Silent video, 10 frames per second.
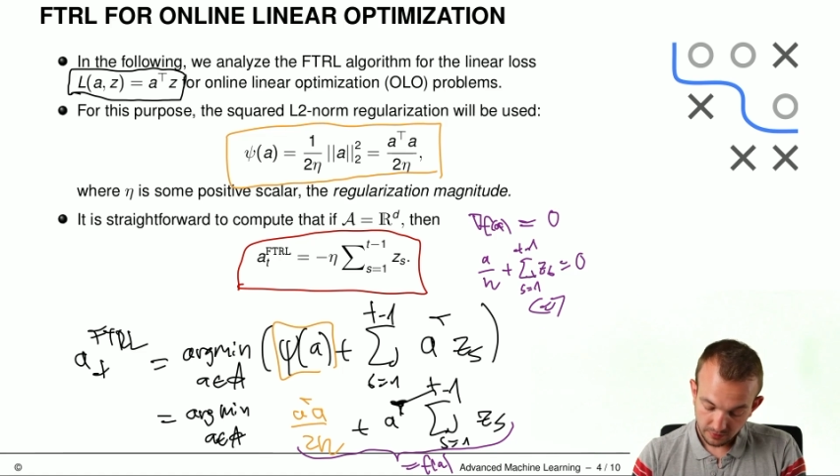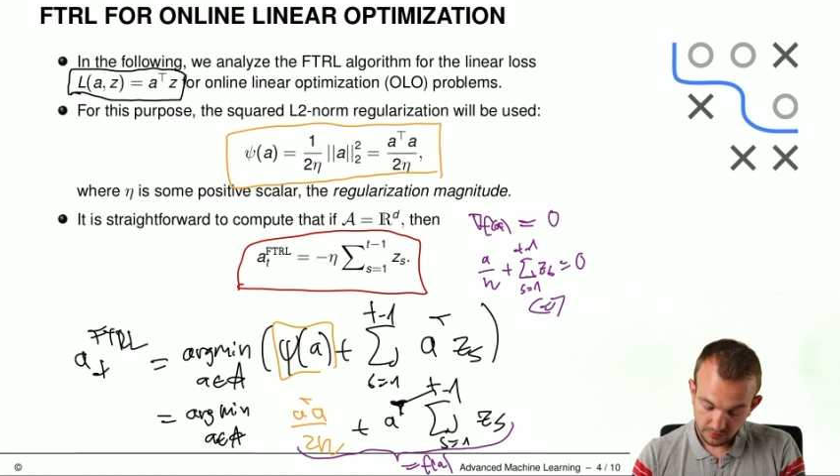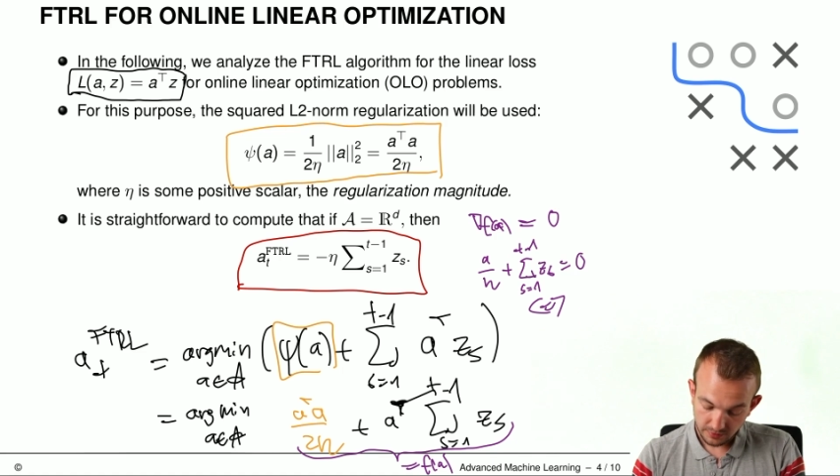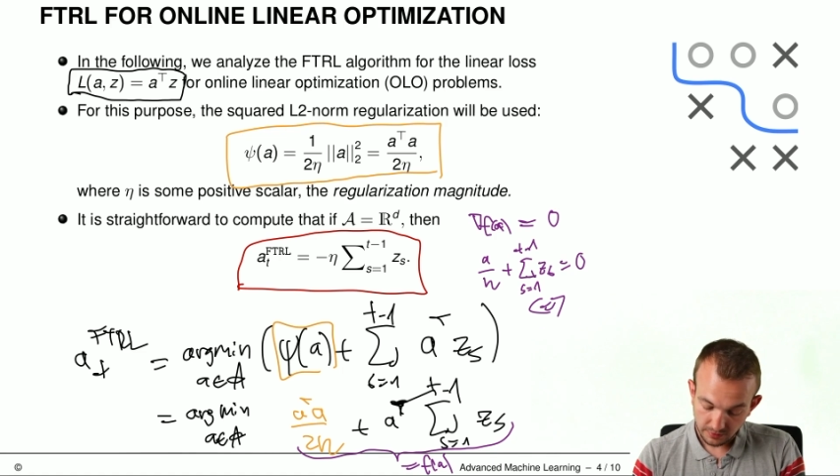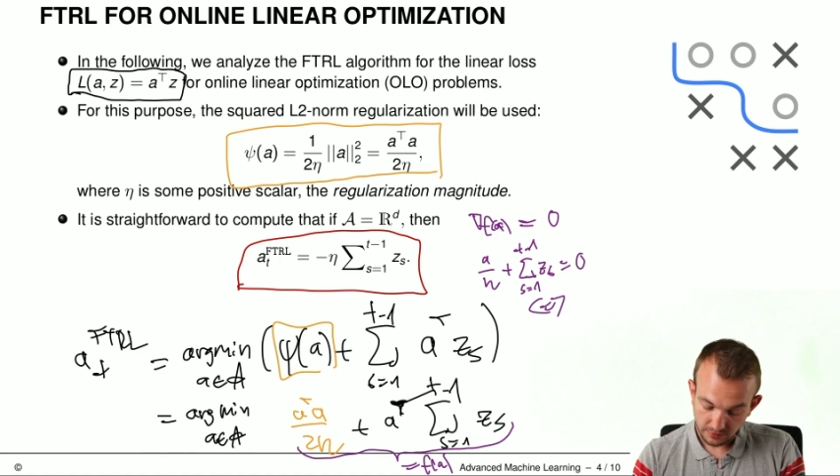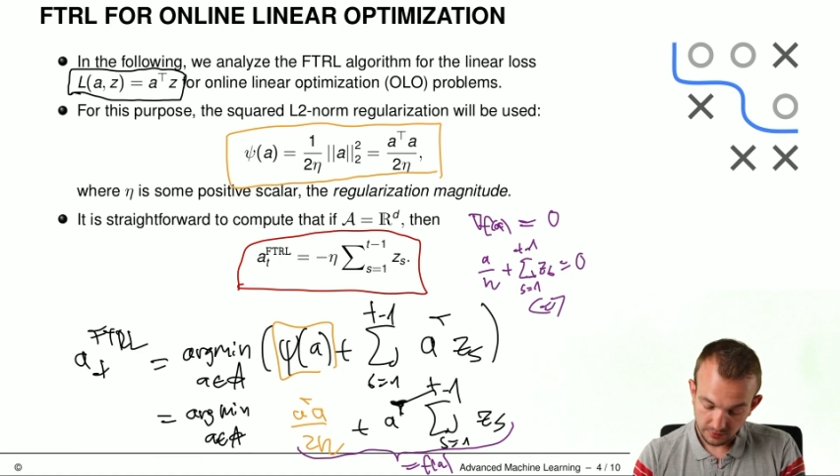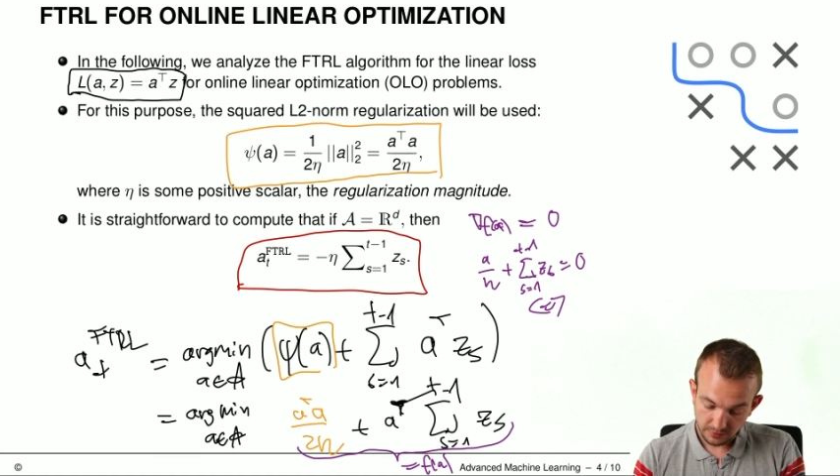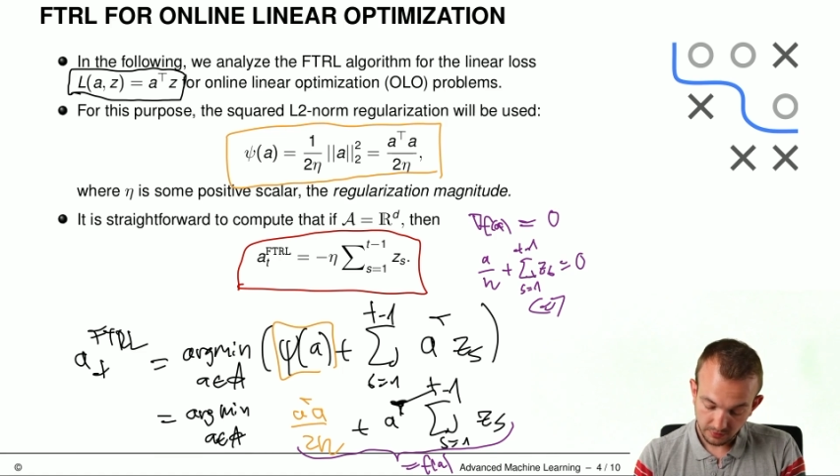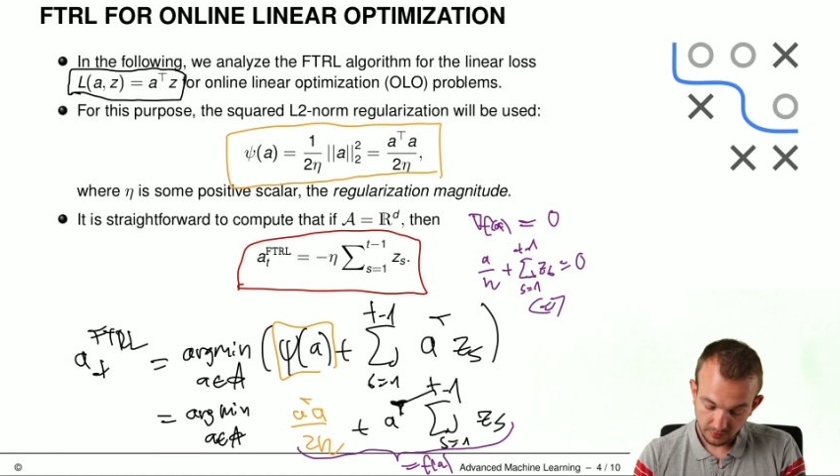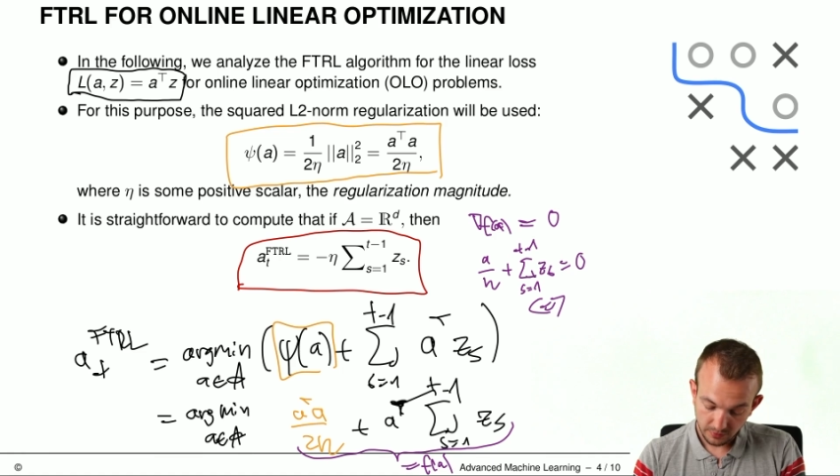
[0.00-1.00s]
see
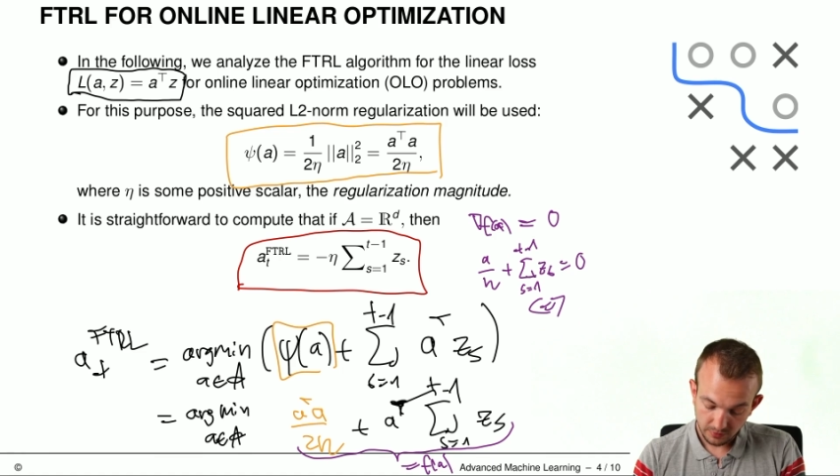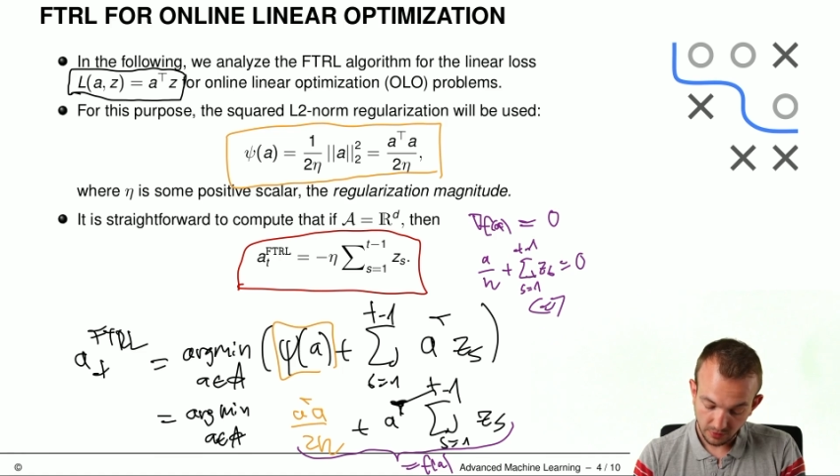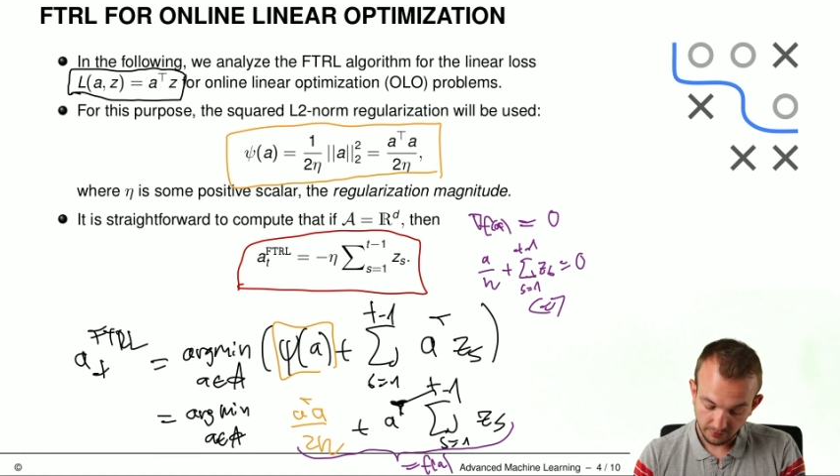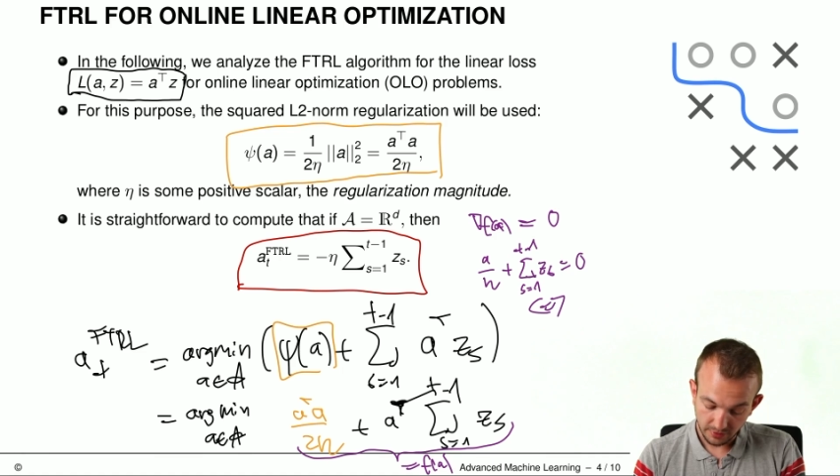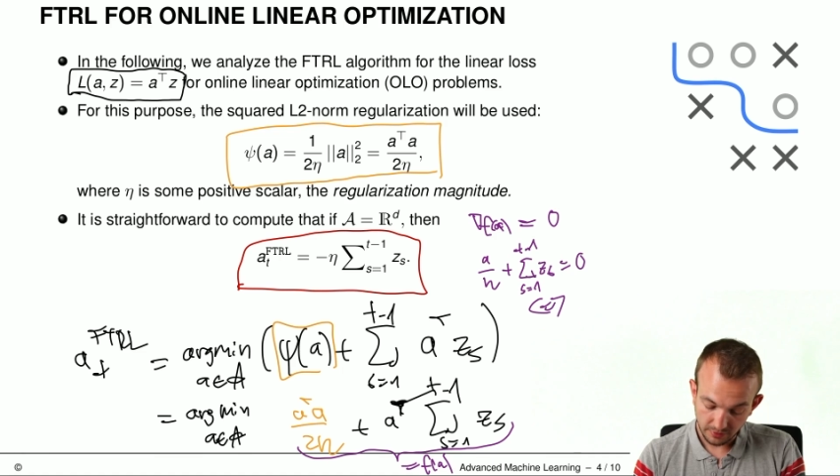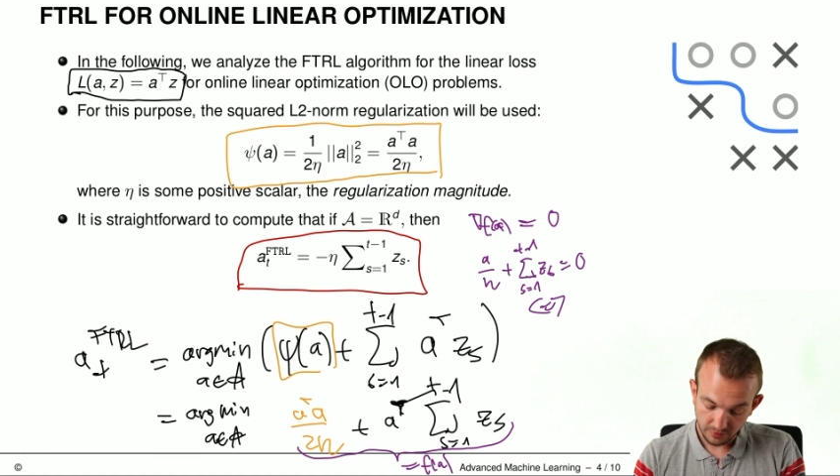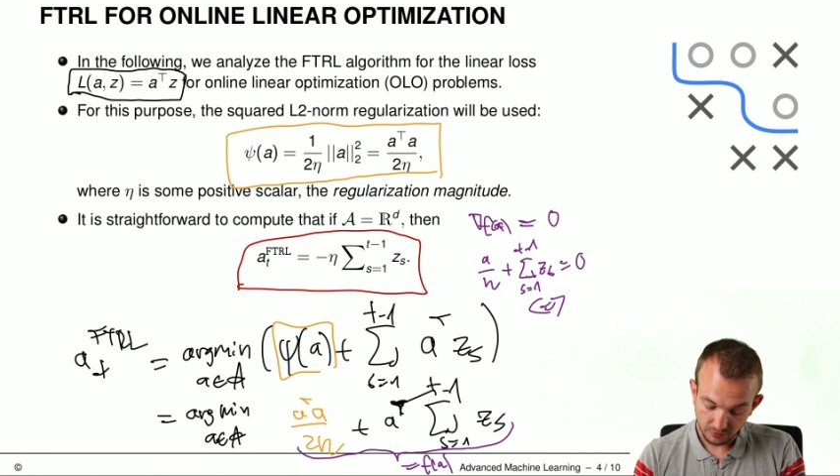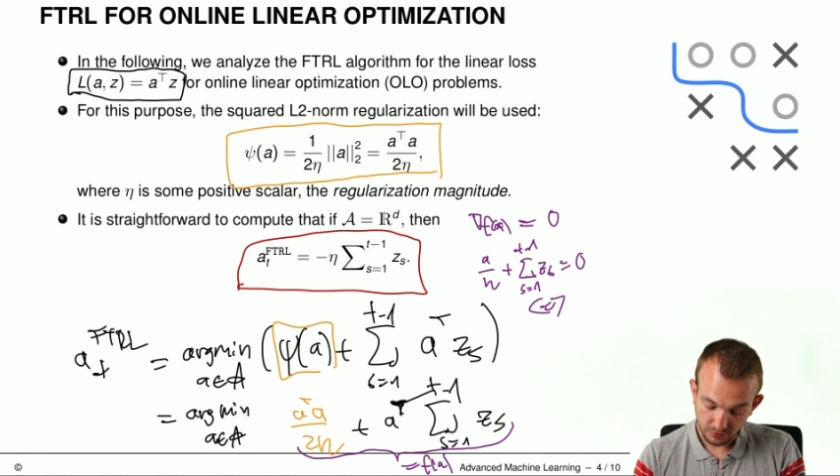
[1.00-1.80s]
it, solving it